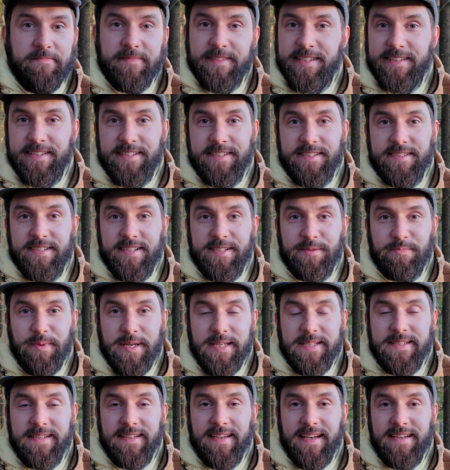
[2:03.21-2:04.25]
It is as
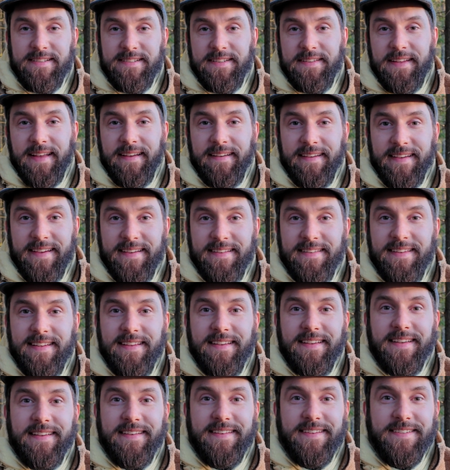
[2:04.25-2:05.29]
basic as it can get.
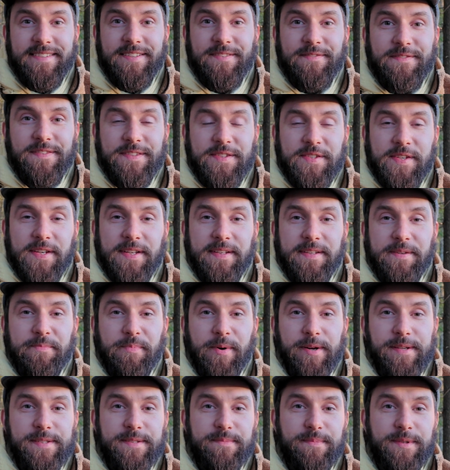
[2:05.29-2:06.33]
Is it physically
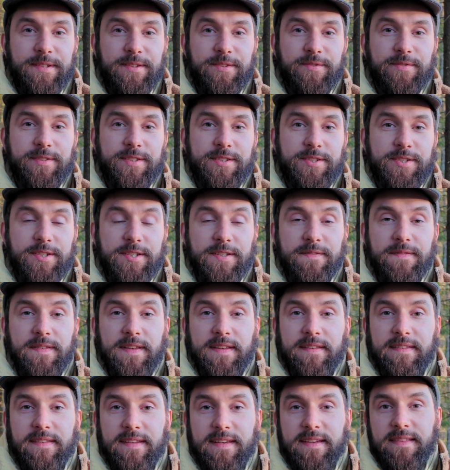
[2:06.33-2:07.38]
possible to achieve
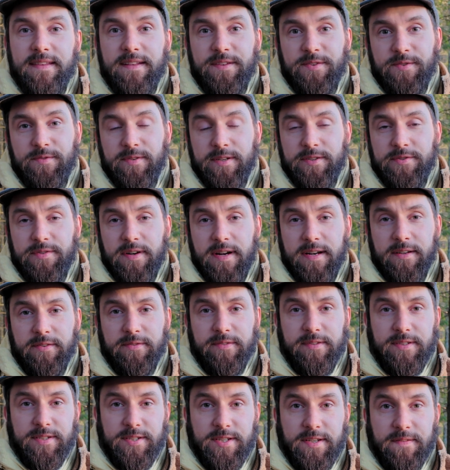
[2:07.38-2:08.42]
the thing that you are trying
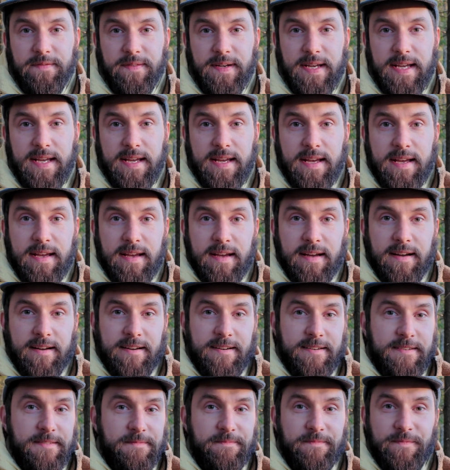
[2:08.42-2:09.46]
to achieve?
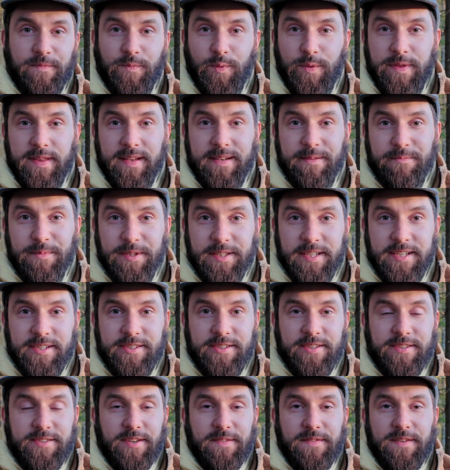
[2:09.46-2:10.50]
With the
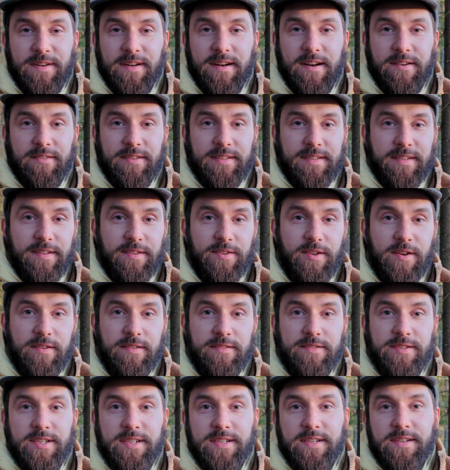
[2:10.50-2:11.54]
limitations of the current
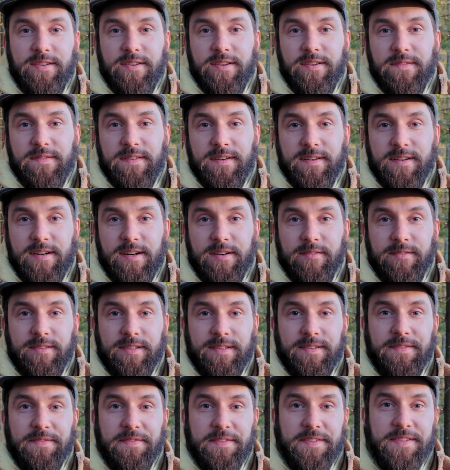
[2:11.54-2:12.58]
technology, of the
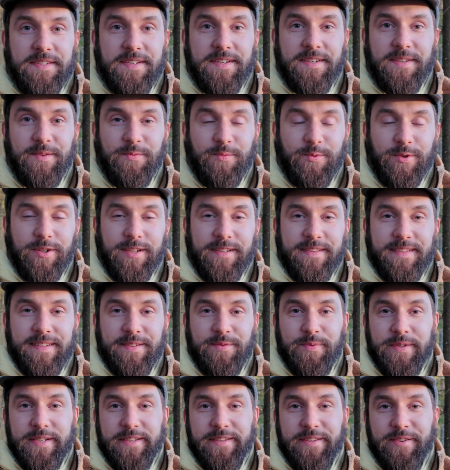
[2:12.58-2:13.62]
current physical world
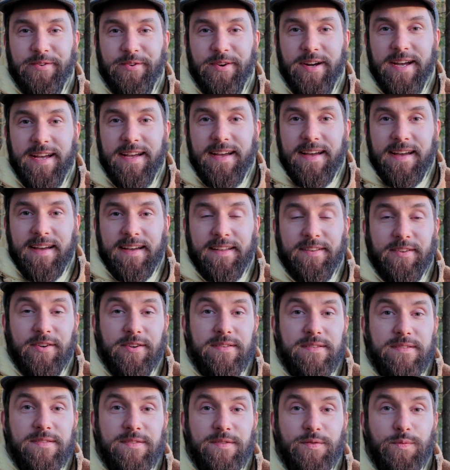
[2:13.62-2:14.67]
that we know, and
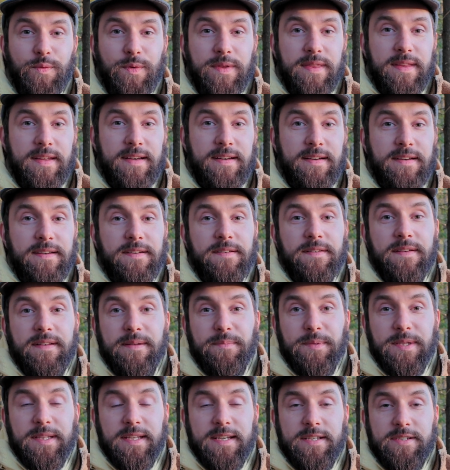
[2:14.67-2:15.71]
also with the
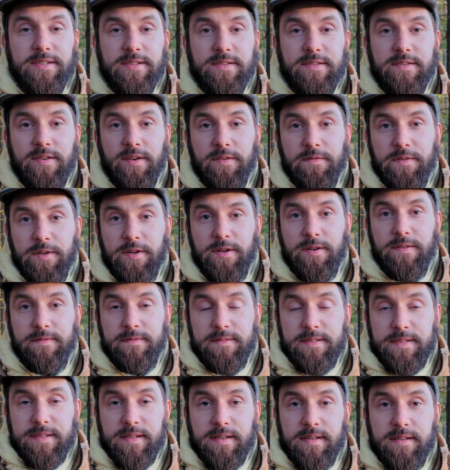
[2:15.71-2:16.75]
limitations of your
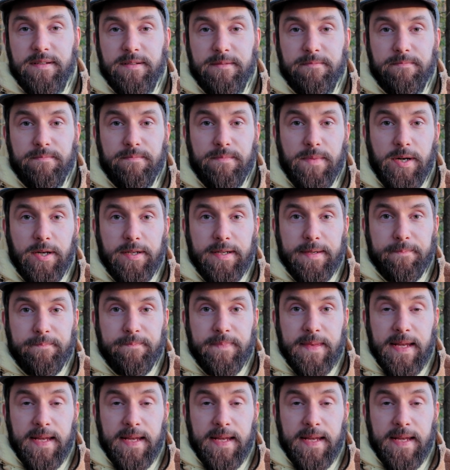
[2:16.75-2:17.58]
physical body.